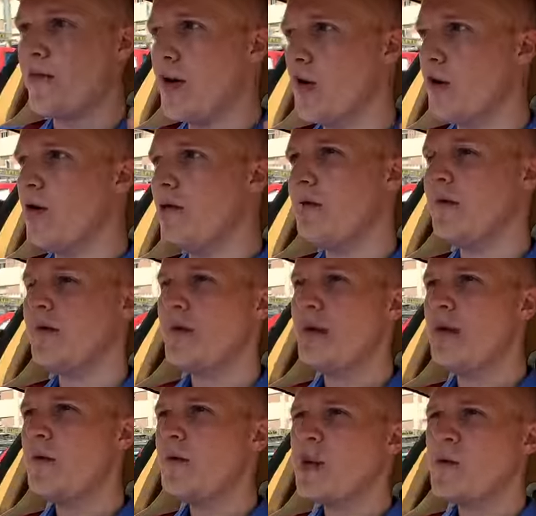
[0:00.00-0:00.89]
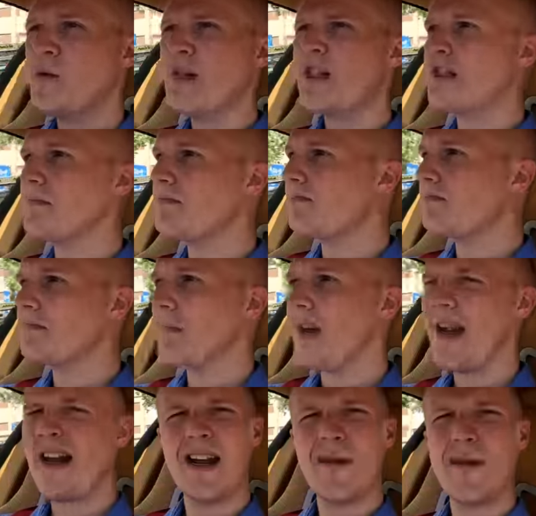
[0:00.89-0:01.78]
fuel, which was
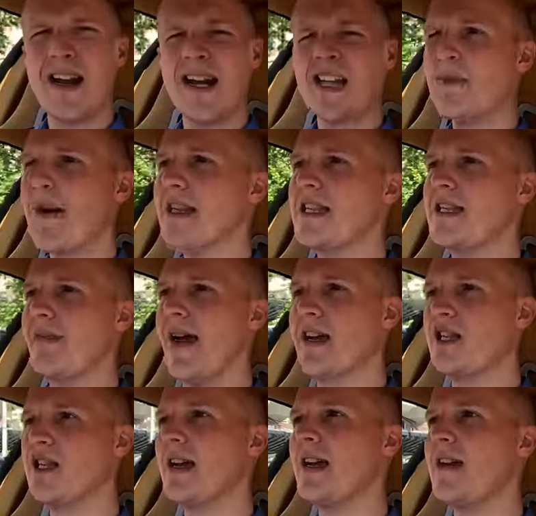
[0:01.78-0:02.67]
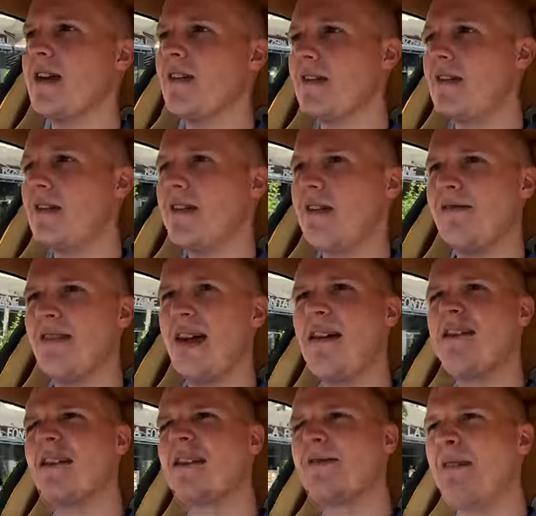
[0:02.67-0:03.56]
a little bit expensive actually,
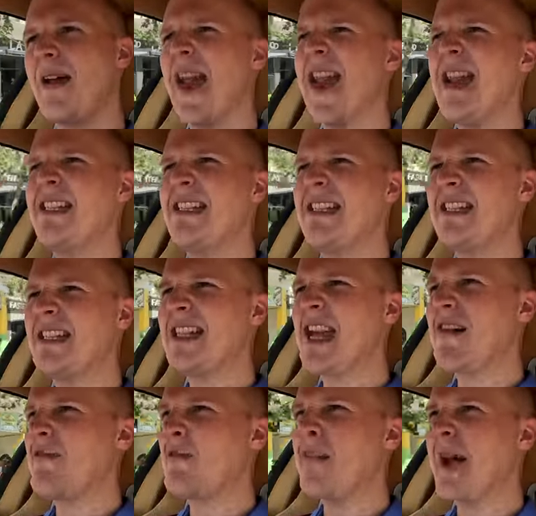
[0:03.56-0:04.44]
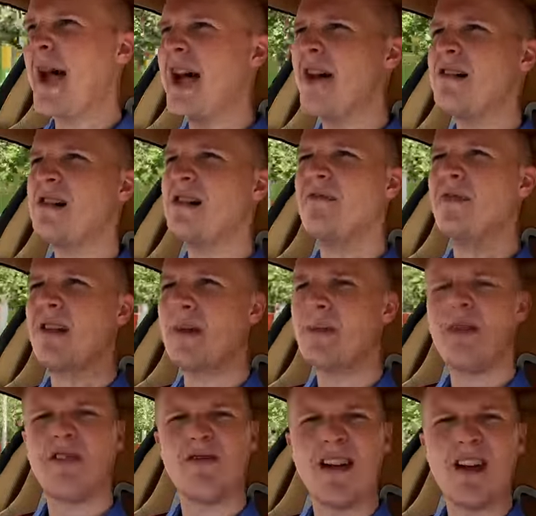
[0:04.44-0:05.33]
around 87 pounds for
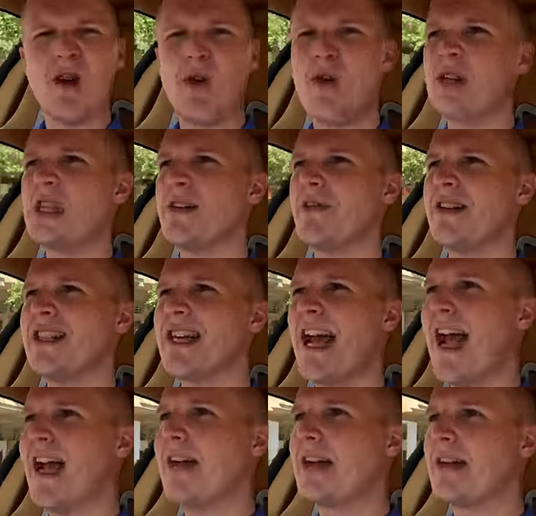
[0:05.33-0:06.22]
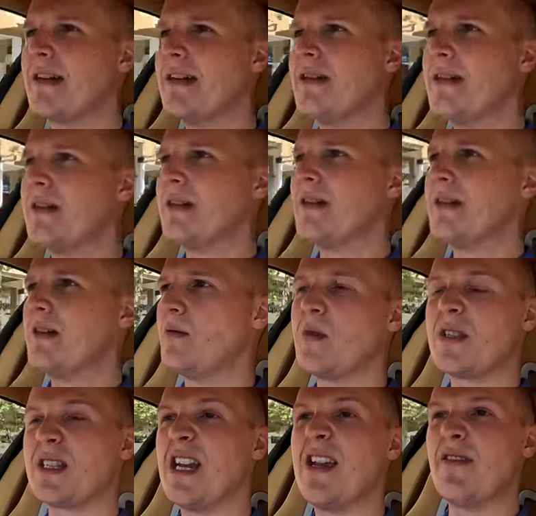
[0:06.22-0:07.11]
three quarters of a tank. It
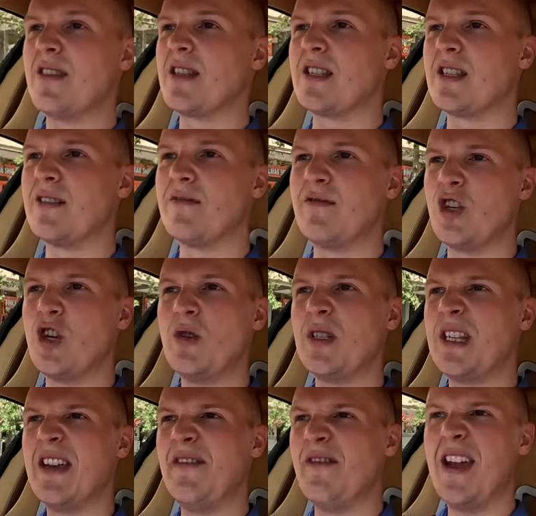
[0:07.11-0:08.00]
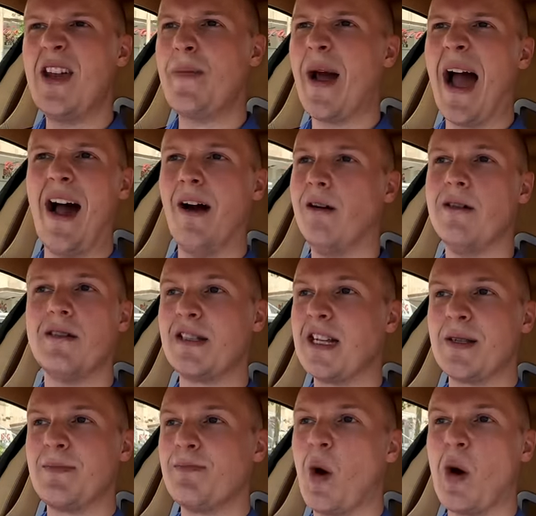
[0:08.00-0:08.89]
wasn't even sort of juicy V power. It was
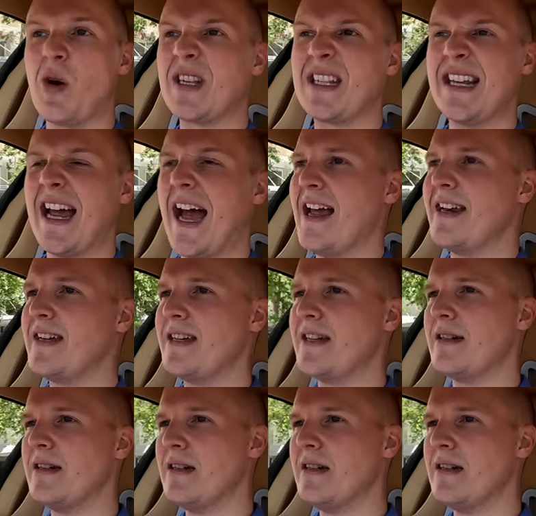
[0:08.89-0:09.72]
just bog standard,